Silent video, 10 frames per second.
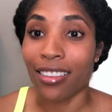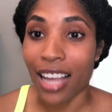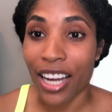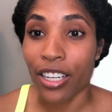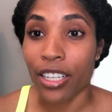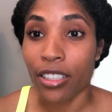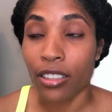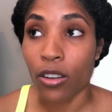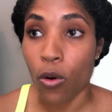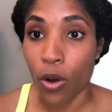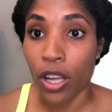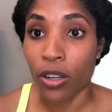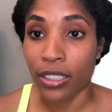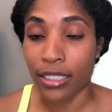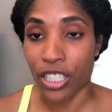lighter
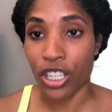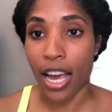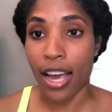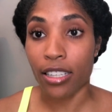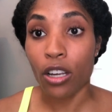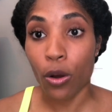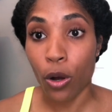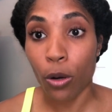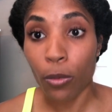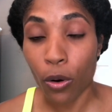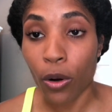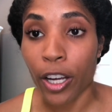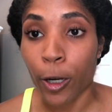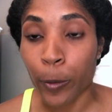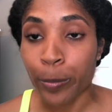oils such as jojoba
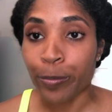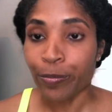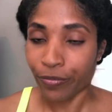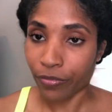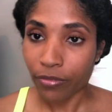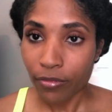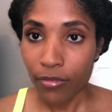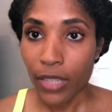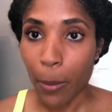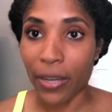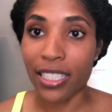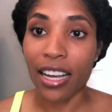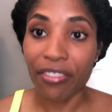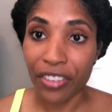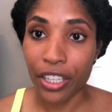oil, because
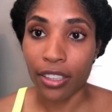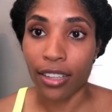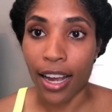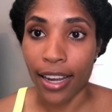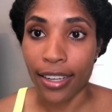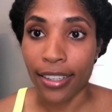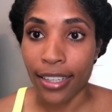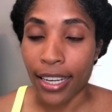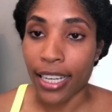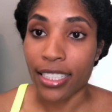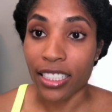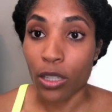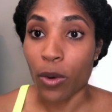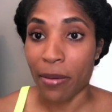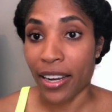I feel like it
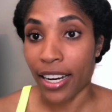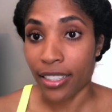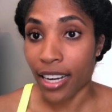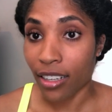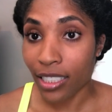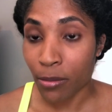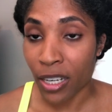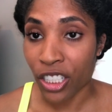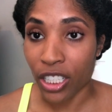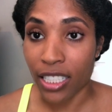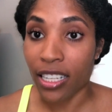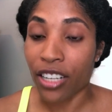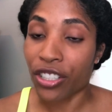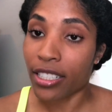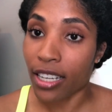doesn't weigh my hair down as much and it's
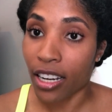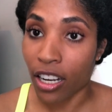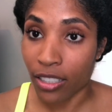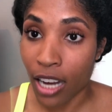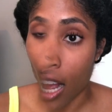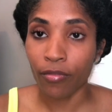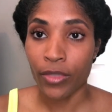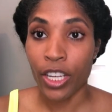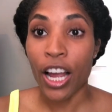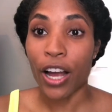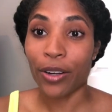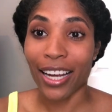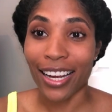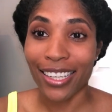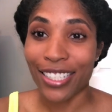not just sitting on top.
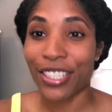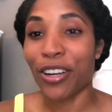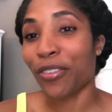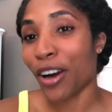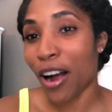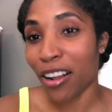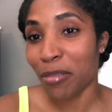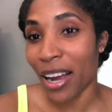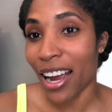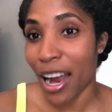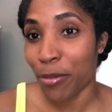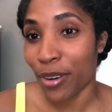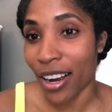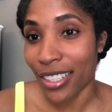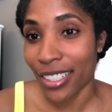Okay, so for all of my high
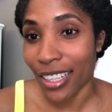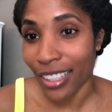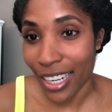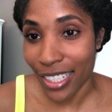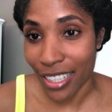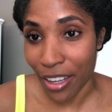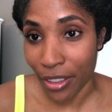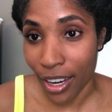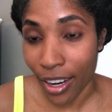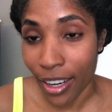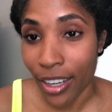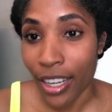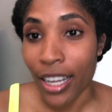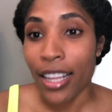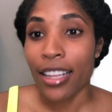porosity ladies out there,
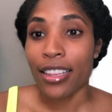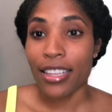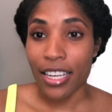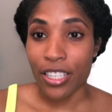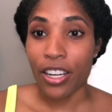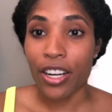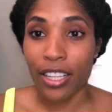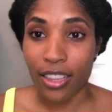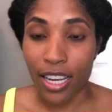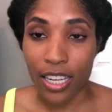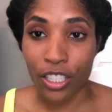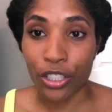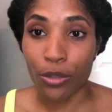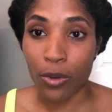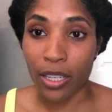these are the things
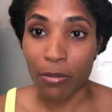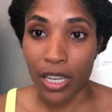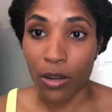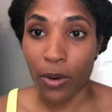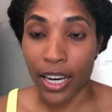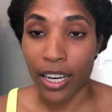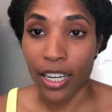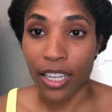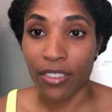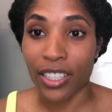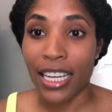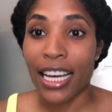that you want to be aware of.